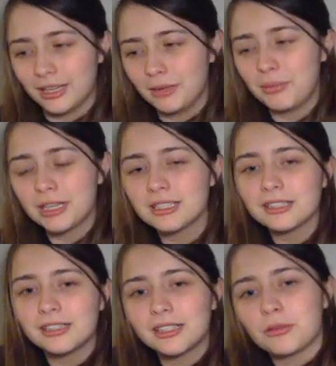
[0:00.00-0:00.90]
it
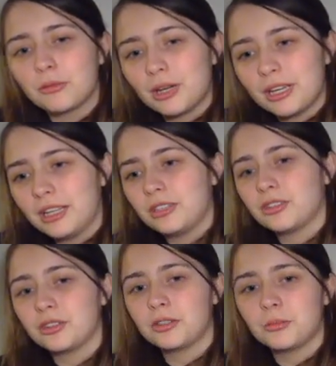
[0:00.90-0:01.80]
basically went and
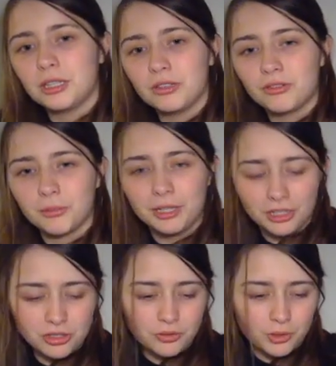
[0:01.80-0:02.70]
turned me from an
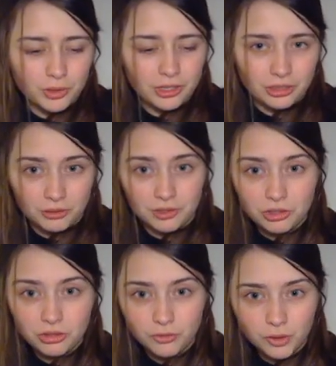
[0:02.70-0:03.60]
extrovert into an
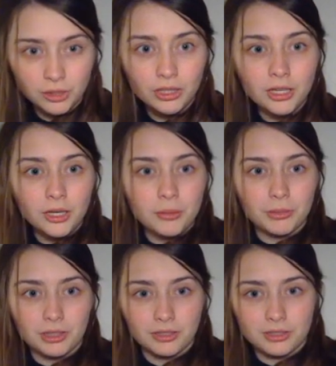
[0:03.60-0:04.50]
introvert
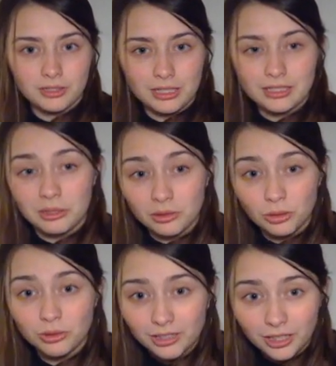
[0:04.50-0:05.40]
because that's how
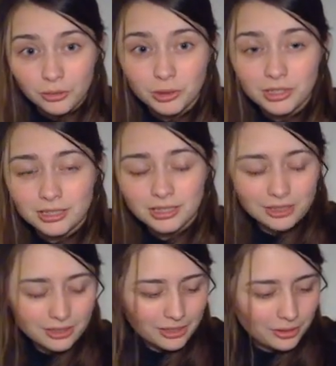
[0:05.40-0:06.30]
lonely I was the
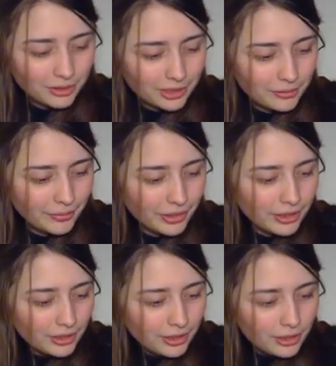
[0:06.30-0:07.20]
entire time.
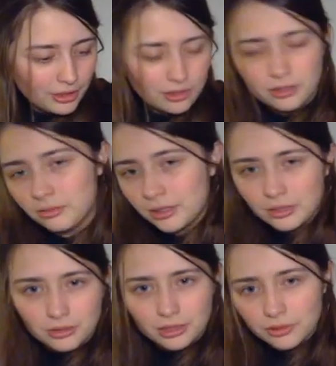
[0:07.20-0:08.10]
And you know, not
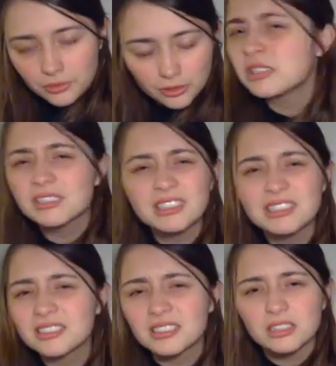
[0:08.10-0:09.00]
this kid's fault. This
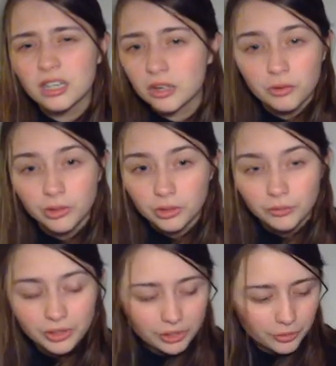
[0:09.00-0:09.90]
is a talk for another
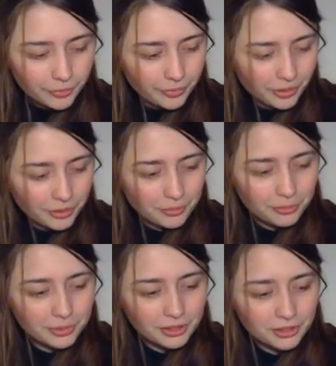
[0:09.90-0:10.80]
video.
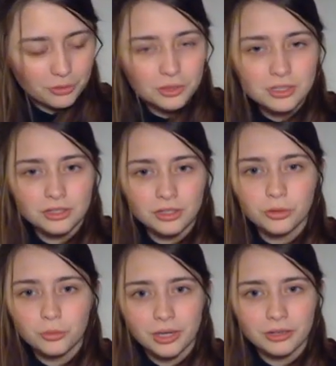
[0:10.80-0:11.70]
But there was another
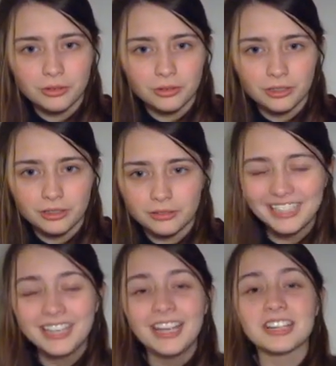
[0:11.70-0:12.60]
white girl there.
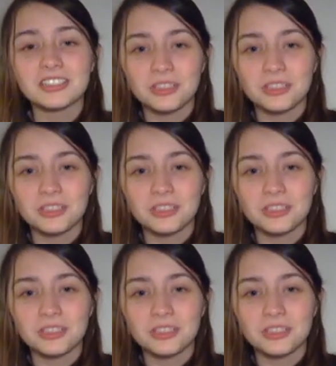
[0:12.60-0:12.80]
Actually, there